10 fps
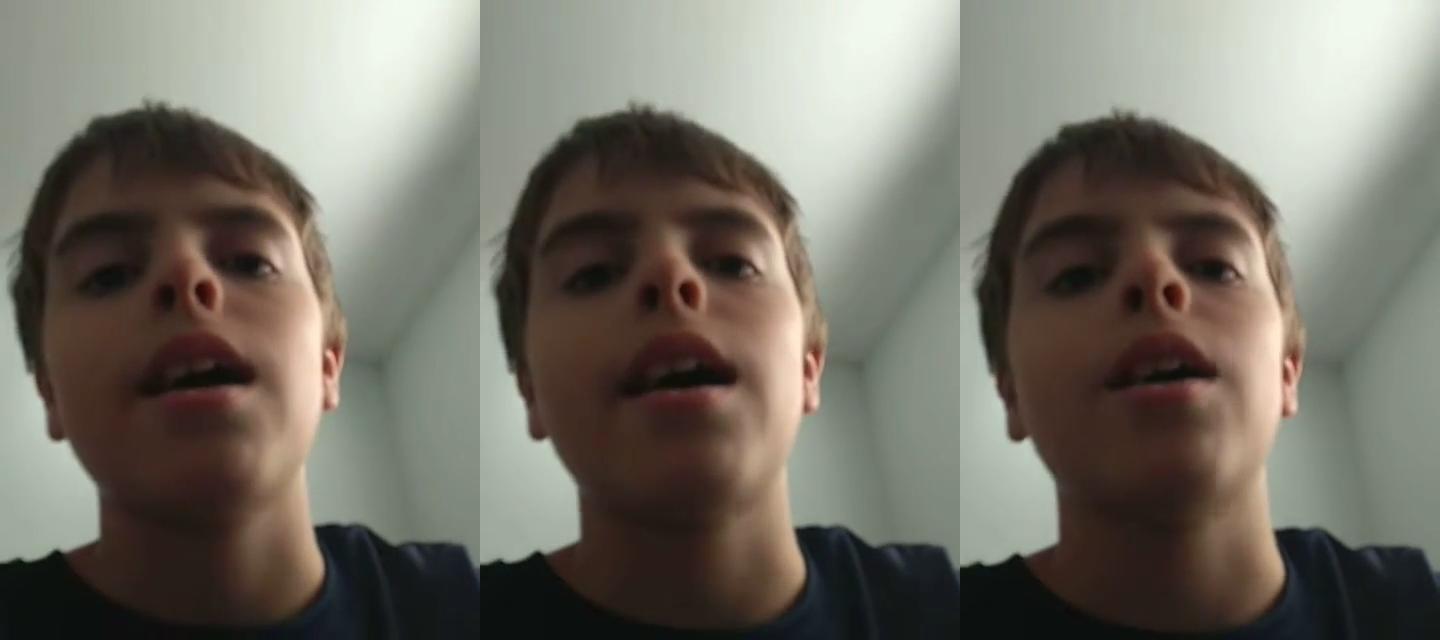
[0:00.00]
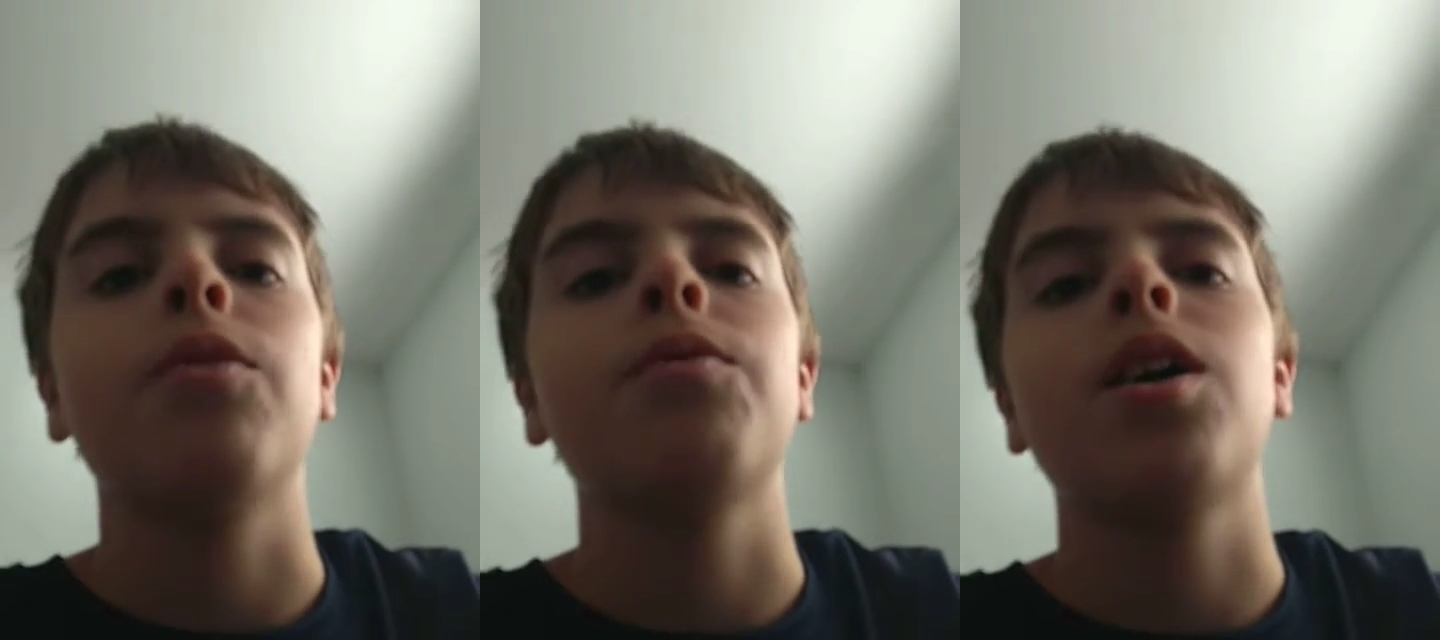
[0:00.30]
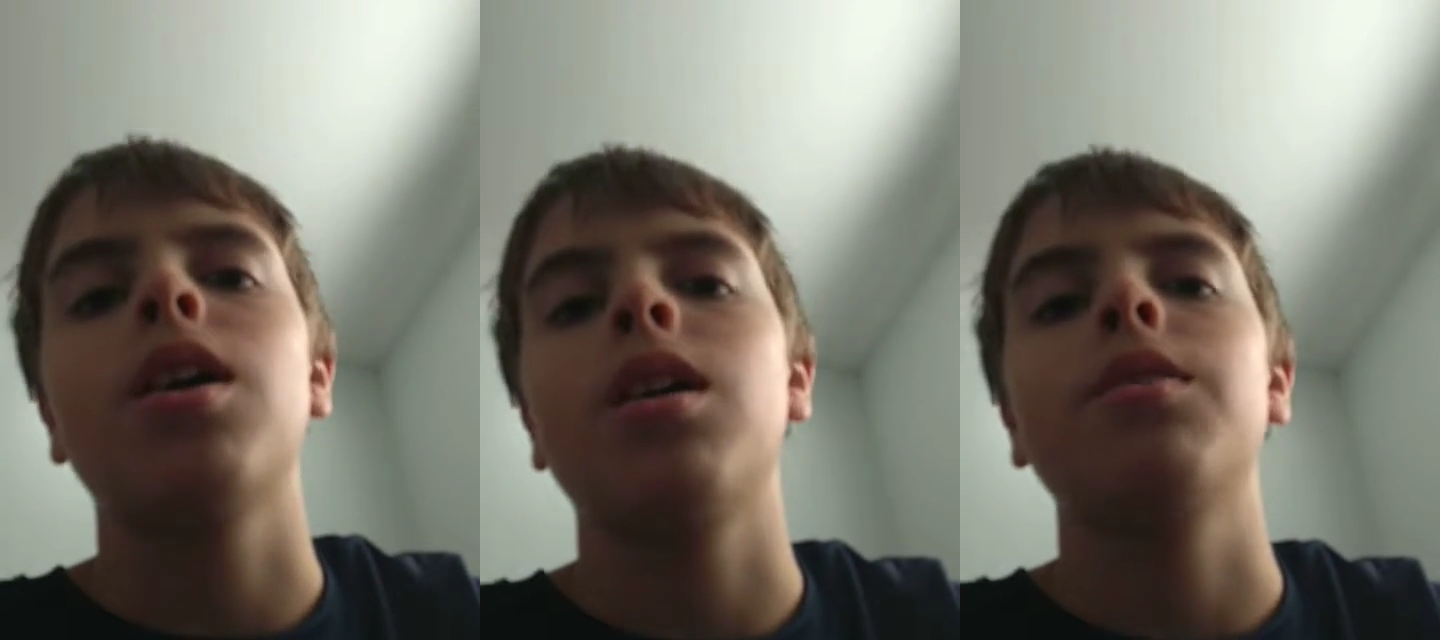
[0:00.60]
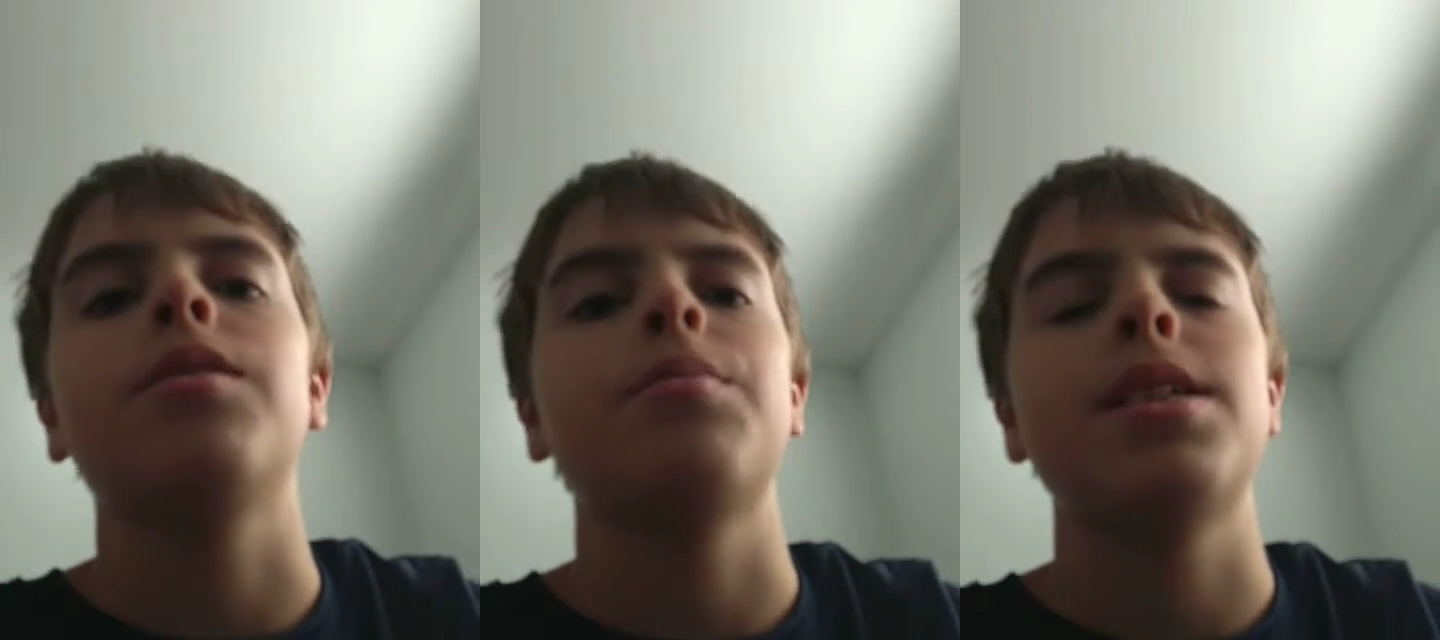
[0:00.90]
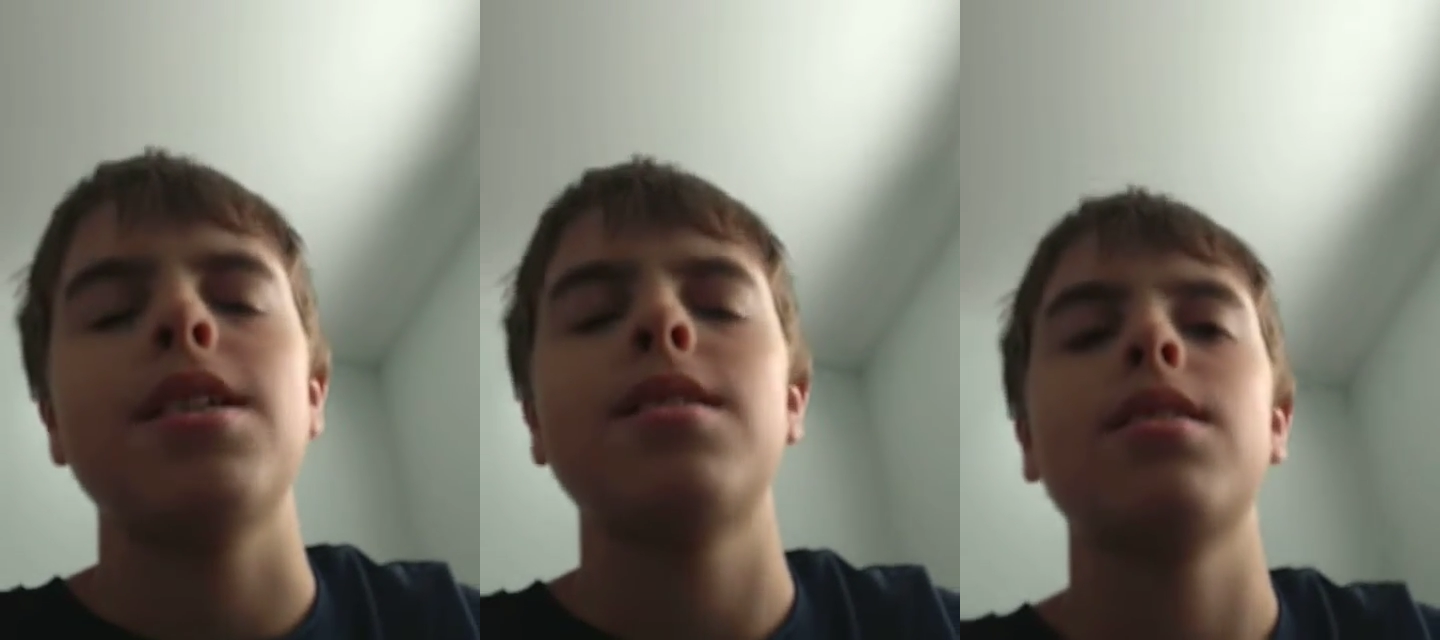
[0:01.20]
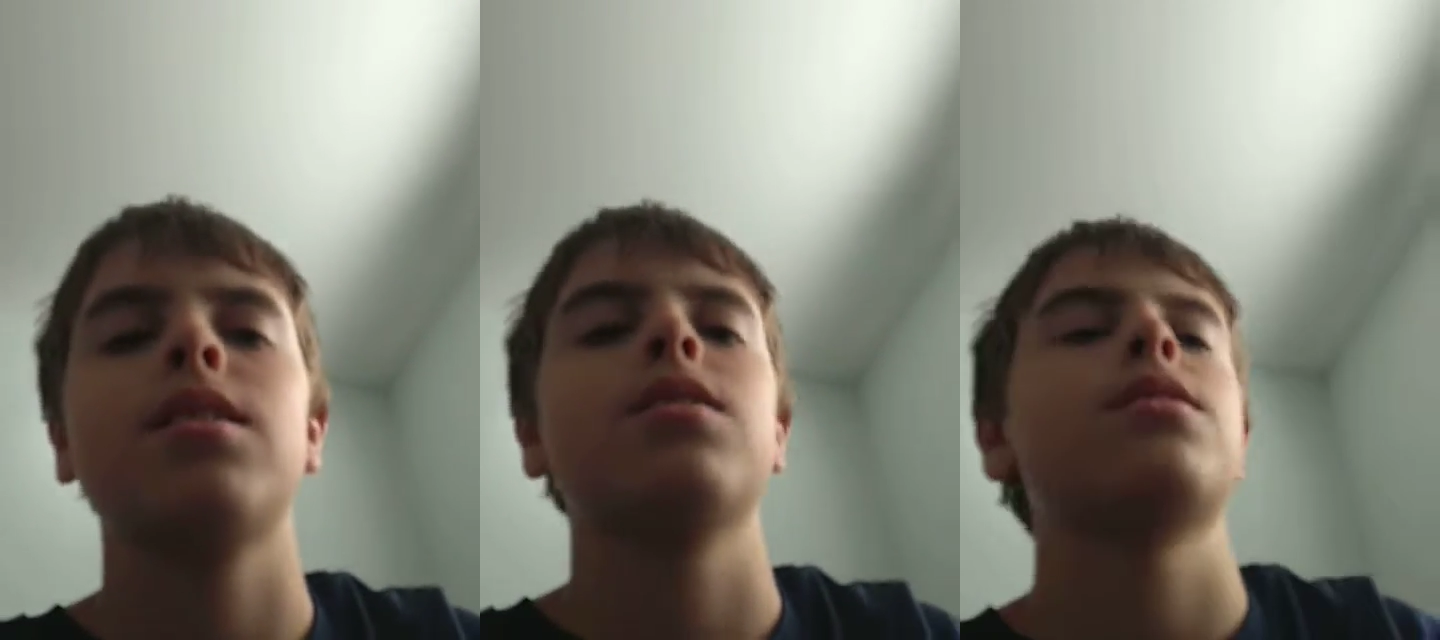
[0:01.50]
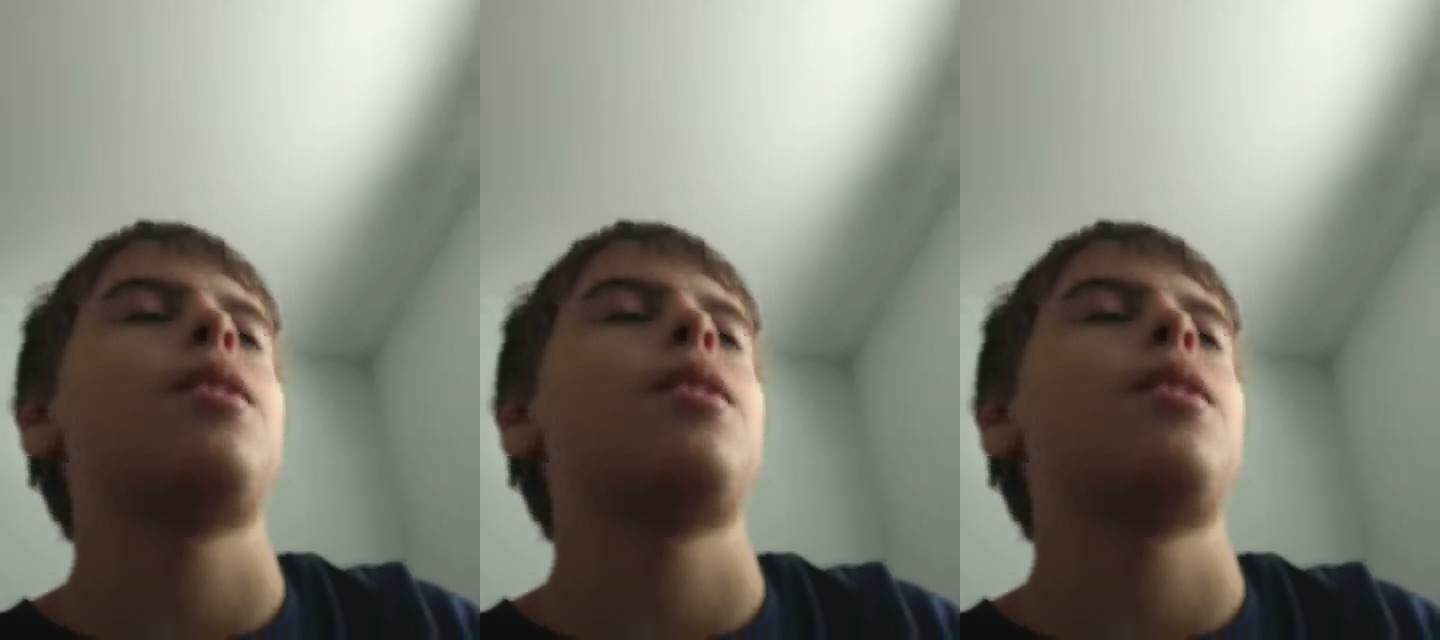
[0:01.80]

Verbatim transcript: out of all the pizzas.